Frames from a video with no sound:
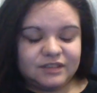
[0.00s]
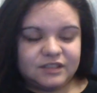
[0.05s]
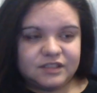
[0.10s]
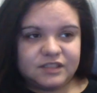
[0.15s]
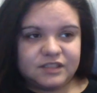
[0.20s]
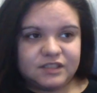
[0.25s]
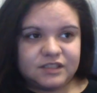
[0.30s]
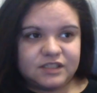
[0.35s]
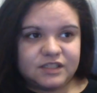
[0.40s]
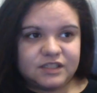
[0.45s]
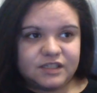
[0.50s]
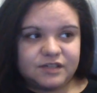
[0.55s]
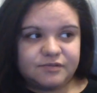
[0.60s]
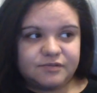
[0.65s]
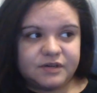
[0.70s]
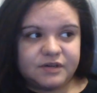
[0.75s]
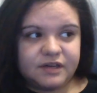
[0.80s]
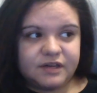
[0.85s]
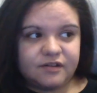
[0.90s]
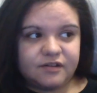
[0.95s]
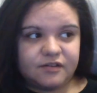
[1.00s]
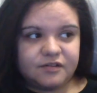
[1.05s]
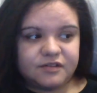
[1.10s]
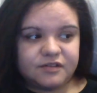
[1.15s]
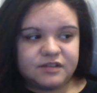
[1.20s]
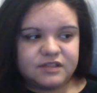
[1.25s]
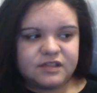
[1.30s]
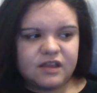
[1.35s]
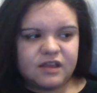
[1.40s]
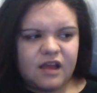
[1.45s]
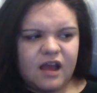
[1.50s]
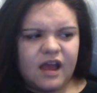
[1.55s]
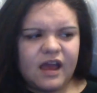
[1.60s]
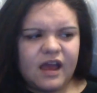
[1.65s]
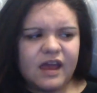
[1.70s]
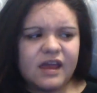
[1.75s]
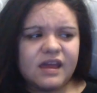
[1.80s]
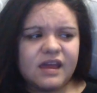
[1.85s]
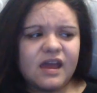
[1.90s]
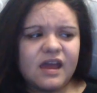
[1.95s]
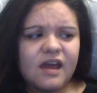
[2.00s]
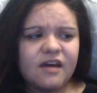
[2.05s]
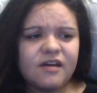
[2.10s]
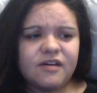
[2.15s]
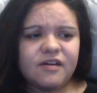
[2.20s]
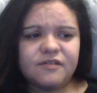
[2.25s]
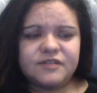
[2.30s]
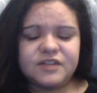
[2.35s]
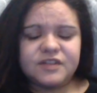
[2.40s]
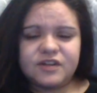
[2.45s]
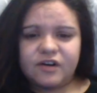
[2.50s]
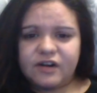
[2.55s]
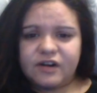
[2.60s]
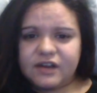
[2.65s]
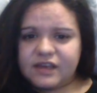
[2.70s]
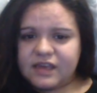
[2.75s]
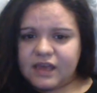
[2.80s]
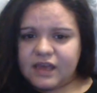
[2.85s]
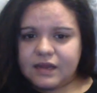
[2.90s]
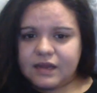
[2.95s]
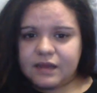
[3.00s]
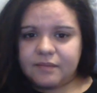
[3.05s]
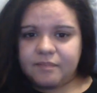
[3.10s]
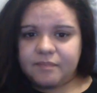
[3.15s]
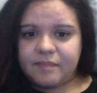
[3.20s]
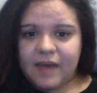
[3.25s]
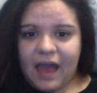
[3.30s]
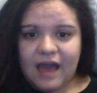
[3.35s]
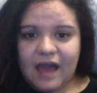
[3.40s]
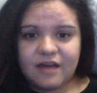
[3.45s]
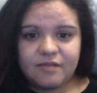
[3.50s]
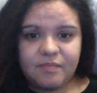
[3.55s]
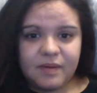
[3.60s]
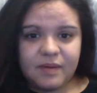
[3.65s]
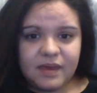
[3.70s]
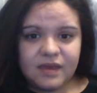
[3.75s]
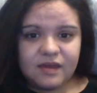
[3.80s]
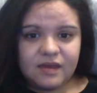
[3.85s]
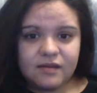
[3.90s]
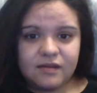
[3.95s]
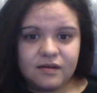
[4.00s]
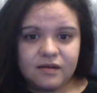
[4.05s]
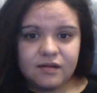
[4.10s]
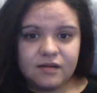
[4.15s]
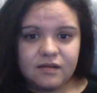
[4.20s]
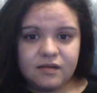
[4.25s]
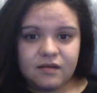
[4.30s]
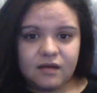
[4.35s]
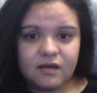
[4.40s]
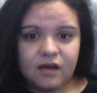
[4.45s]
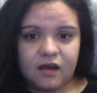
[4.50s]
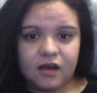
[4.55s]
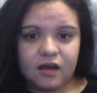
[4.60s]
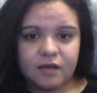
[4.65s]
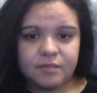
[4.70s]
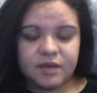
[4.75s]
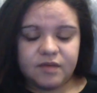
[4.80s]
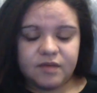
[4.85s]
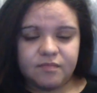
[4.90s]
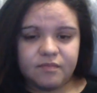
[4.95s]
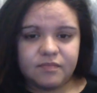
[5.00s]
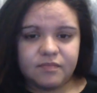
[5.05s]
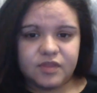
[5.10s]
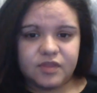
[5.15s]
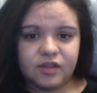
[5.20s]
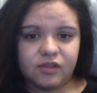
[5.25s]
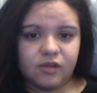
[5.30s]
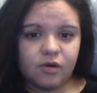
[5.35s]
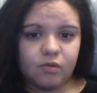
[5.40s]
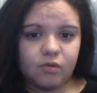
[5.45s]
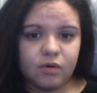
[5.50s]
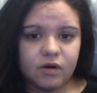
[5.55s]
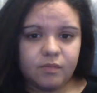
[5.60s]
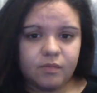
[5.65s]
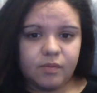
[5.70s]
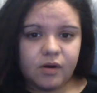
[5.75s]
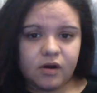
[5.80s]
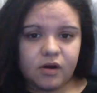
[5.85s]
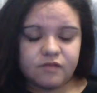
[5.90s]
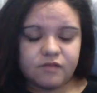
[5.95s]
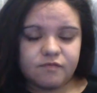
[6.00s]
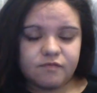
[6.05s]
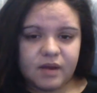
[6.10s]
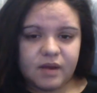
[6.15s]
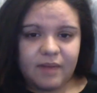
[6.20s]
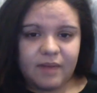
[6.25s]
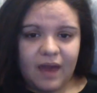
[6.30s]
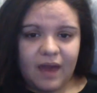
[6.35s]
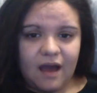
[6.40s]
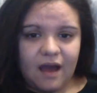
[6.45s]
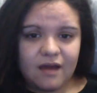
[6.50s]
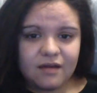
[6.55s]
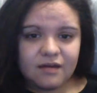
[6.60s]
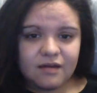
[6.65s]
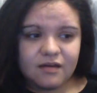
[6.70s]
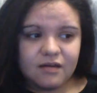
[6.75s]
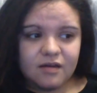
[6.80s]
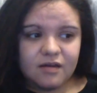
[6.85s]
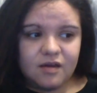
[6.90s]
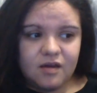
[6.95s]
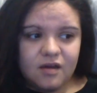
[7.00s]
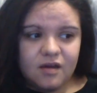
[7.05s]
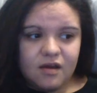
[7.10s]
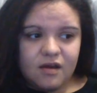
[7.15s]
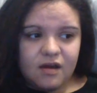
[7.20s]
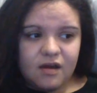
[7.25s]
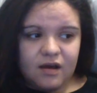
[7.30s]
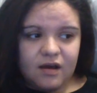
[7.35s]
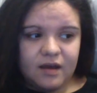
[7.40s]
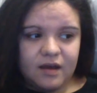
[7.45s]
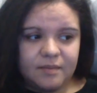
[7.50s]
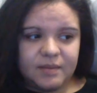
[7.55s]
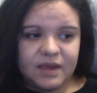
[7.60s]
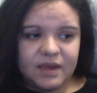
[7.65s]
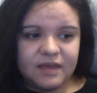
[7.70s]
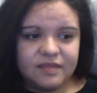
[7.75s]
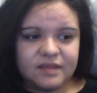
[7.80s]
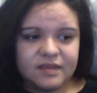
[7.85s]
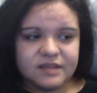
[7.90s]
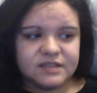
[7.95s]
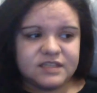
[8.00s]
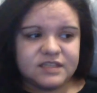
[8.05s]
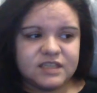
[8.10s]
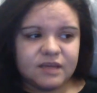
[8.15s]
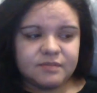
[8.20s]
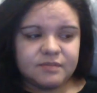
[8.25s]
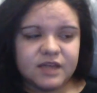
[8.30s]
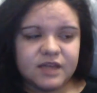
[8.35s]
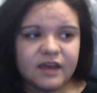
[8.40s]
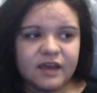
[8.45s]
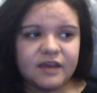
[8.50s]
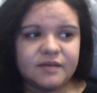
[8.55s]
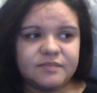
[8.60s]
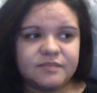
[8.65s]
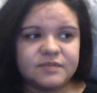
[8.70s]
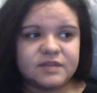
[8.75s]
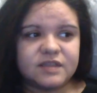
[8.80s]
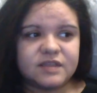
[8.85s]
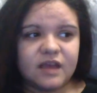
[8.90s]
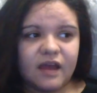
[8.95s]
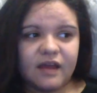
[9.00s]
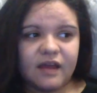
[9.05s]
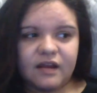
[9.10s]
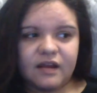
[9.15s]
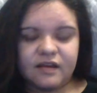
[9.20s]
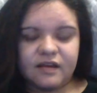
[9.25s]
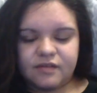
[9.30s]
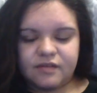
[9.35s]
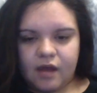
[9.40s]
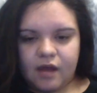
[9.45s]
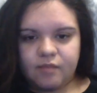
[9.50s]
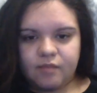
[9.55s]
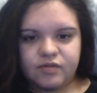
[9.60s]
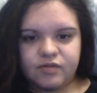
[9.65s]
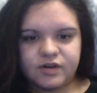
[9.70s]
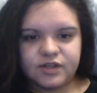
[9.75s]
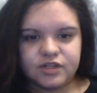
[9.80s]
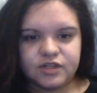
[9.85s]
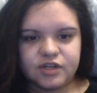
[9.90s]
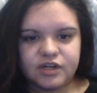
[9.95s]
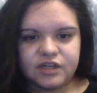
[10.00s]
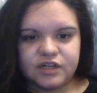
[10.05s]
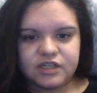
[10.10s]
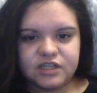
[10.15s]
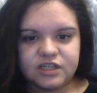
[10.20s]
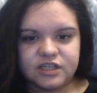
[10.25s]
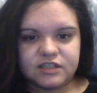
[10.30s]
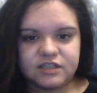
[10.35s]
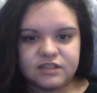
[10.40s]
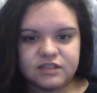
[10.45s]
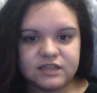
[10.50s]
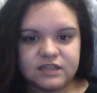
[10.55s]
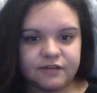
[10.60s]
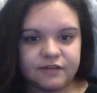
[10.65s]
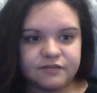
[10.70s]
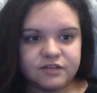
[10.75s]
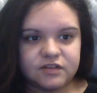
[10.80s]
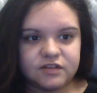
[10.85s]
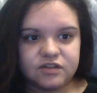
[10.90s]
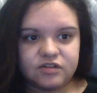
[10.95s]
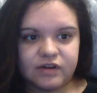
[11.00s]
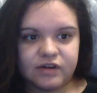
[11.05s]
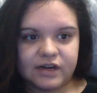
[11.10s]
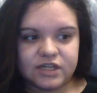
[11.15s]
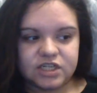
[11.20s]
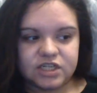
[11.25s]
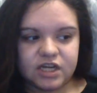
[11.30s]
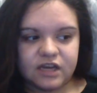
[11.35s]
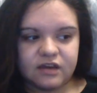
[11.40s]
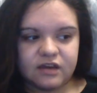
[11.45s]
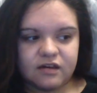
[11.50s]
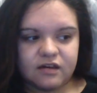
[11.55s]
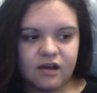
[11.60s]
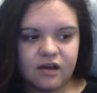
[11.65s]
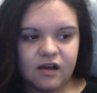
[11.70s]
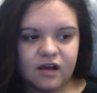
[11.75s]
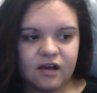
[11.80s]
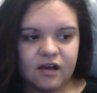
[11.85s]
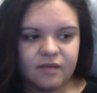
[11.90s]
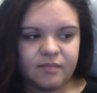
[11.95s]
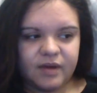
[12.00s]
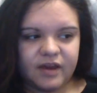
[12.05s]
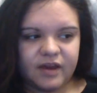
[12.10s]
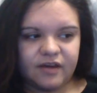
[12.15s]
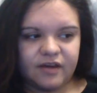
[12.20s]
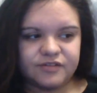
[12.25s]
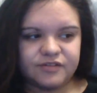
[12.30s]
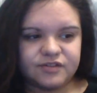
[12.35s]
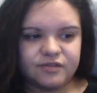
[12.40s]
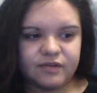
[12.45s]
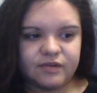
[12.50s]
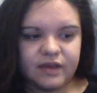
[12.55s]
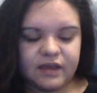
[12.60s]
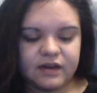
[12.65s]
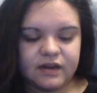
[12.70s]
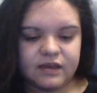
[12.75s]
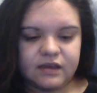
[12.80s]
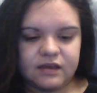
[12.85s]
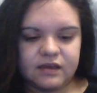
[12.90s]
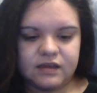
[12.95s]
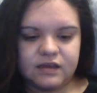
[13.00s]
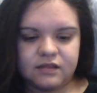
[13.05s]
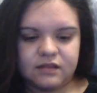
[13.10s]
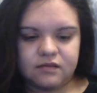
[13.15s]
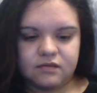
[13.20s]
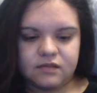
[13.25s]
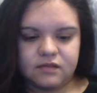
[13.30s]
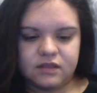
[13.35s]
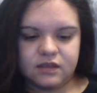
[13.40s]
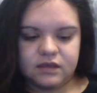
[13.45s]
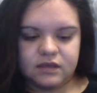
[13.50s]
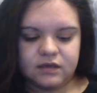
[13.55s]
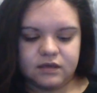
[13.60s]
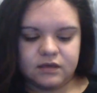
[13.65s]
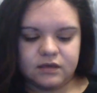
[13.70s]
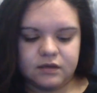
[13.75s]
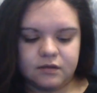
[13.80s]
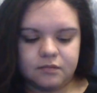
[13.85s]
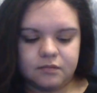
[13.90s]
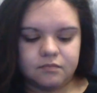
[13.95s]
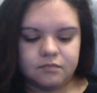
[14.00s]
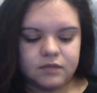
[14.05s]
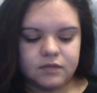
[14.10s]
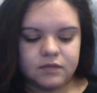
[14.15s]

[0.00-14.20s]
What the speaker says: Let's see, what else? I have started getting back pain in the lower part of my back. And then sometimes, and I'm pretty sure it's just stuff stretching, I also get it in the